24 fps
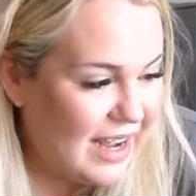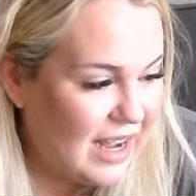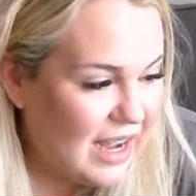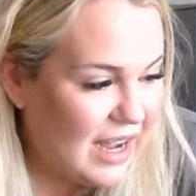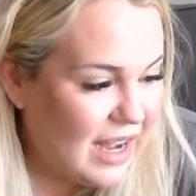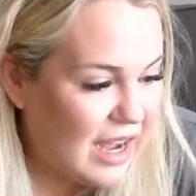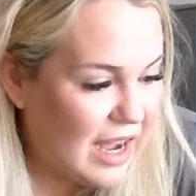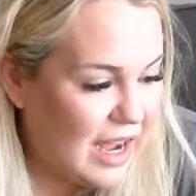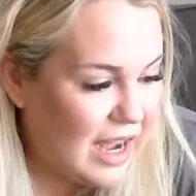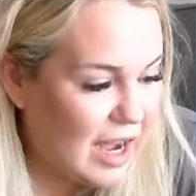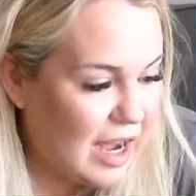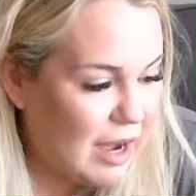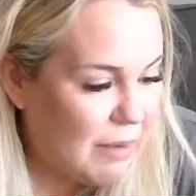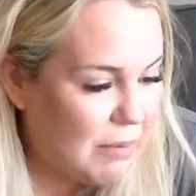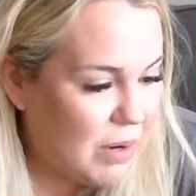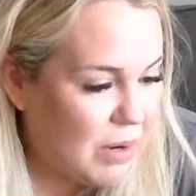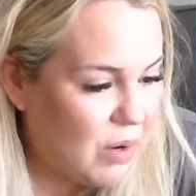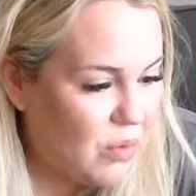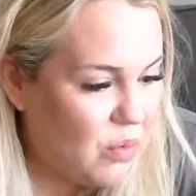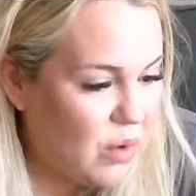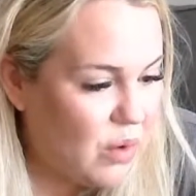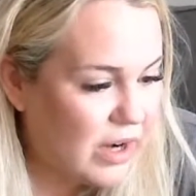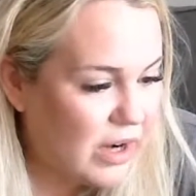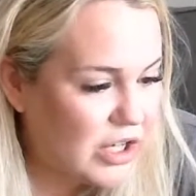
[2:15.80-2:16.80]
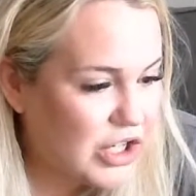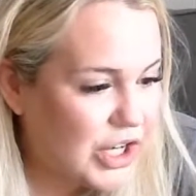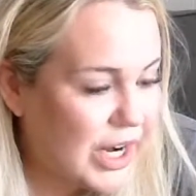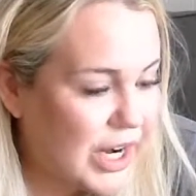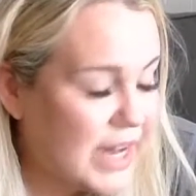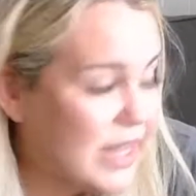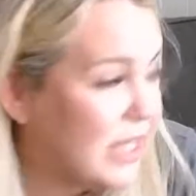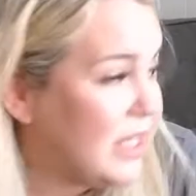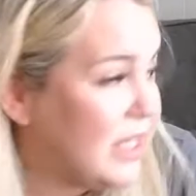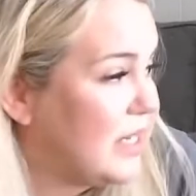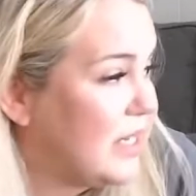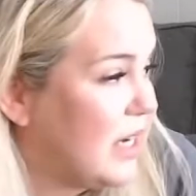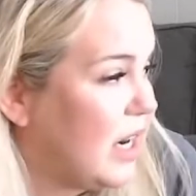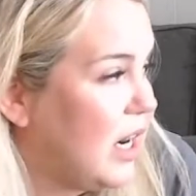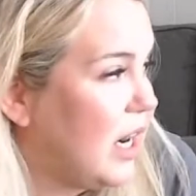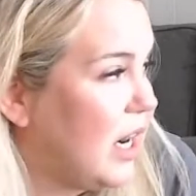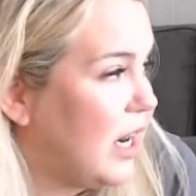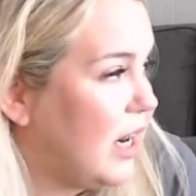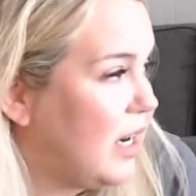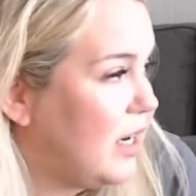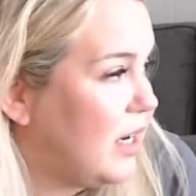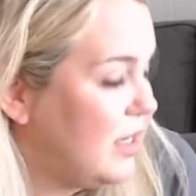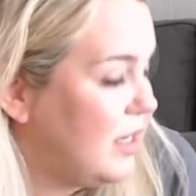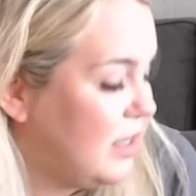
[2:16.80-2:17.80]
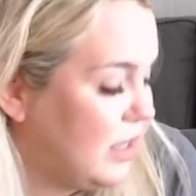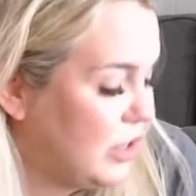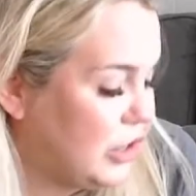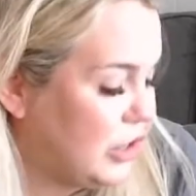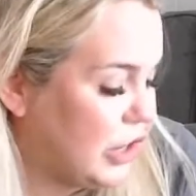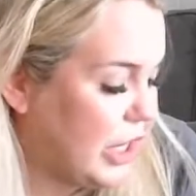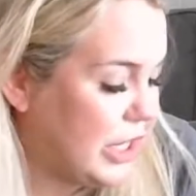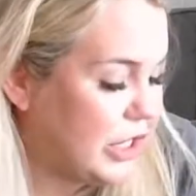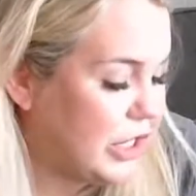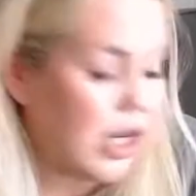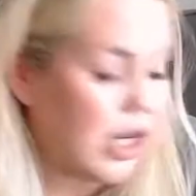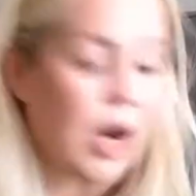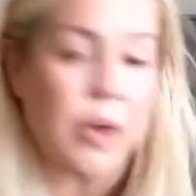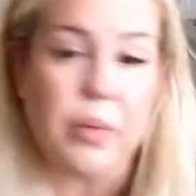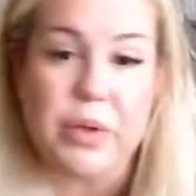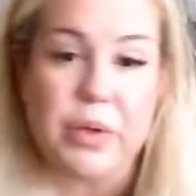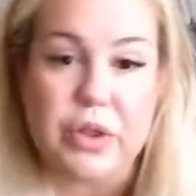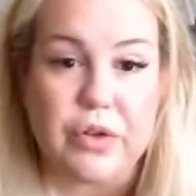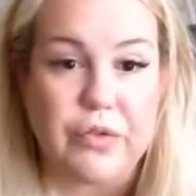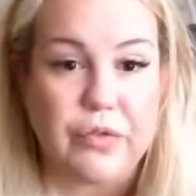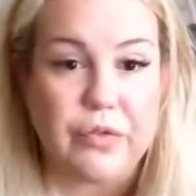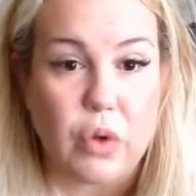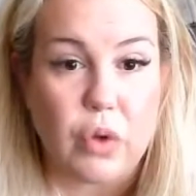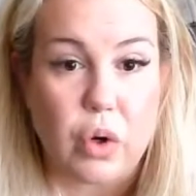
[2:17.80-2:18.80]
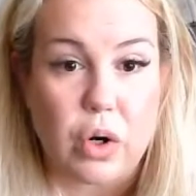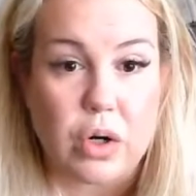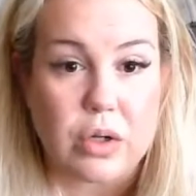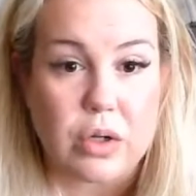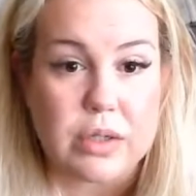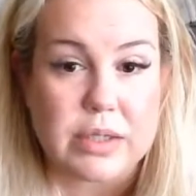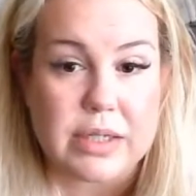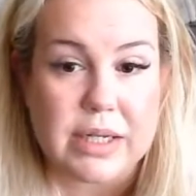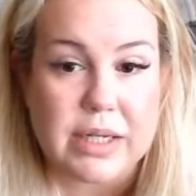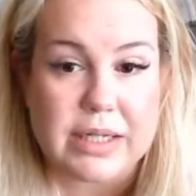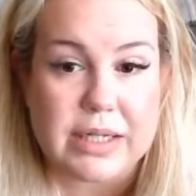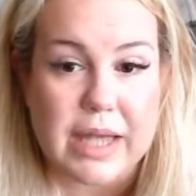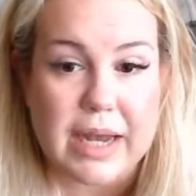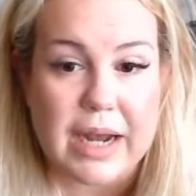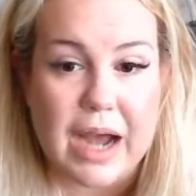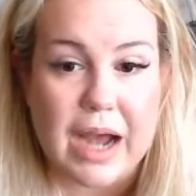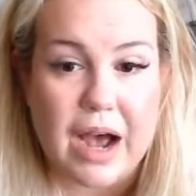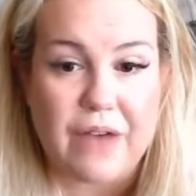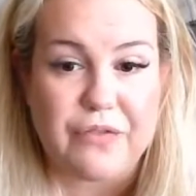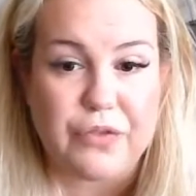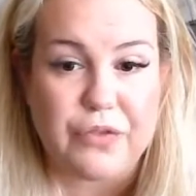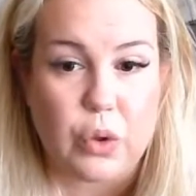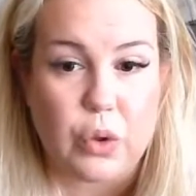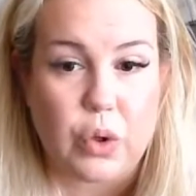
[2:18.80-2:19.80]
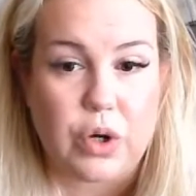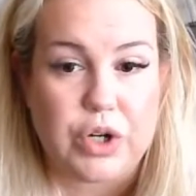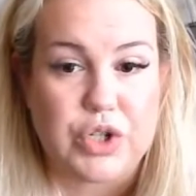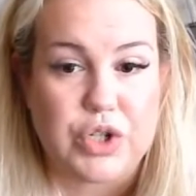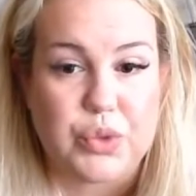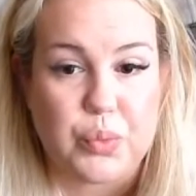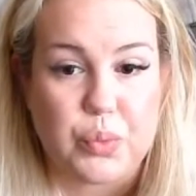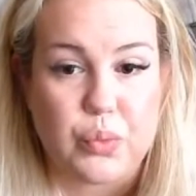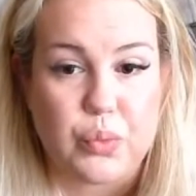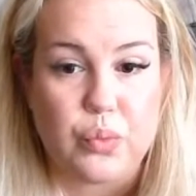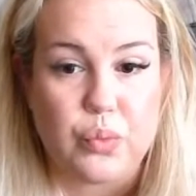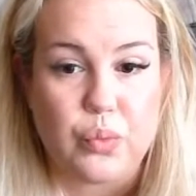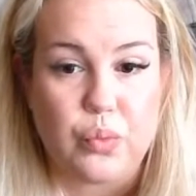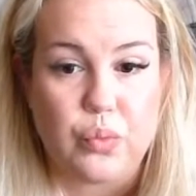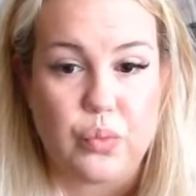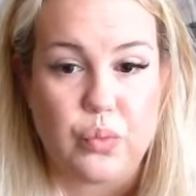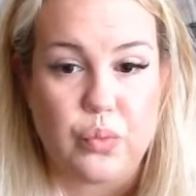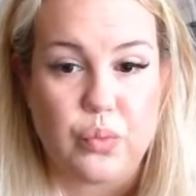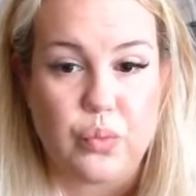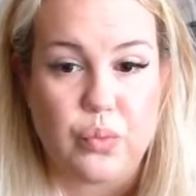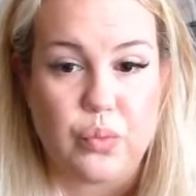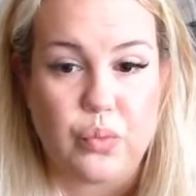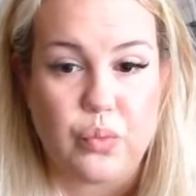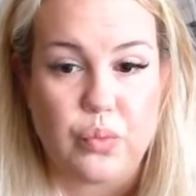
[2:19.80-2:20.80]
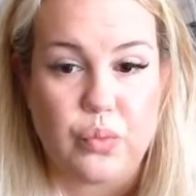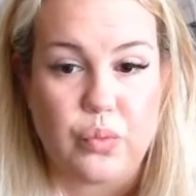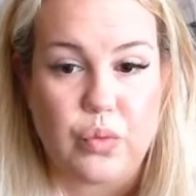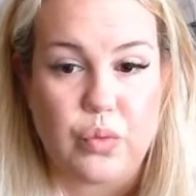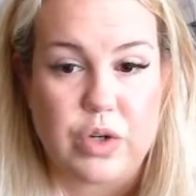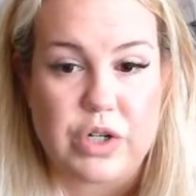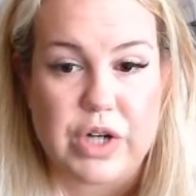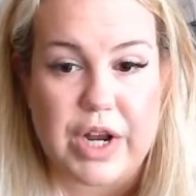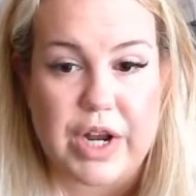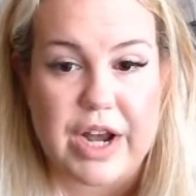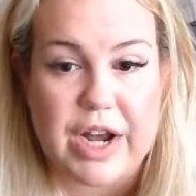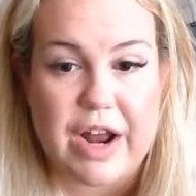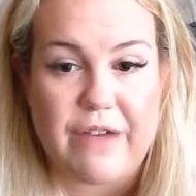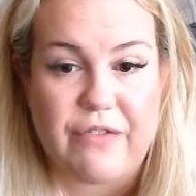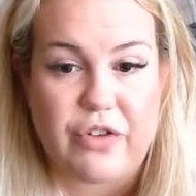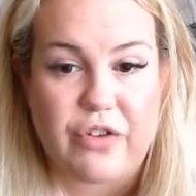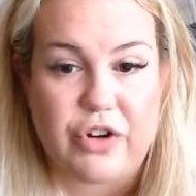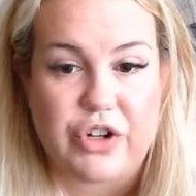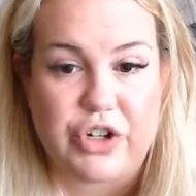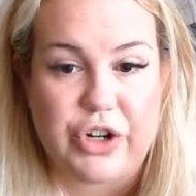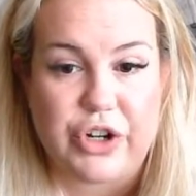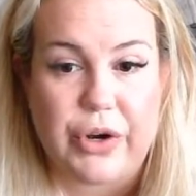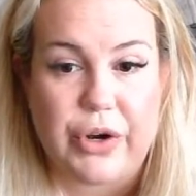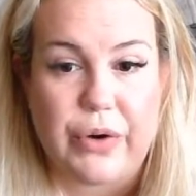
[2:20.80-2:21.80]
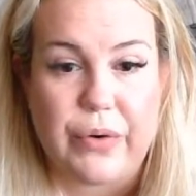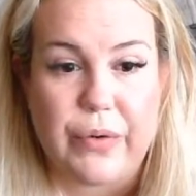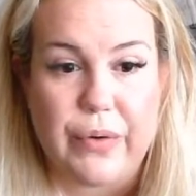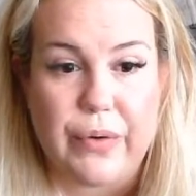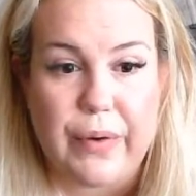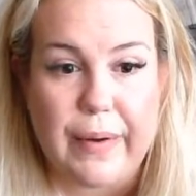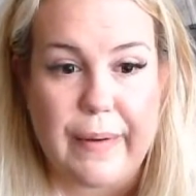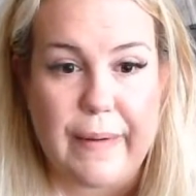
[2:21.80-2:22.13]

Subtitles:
Where should I start? Should I start with the florals? Because I got florals, which I never do.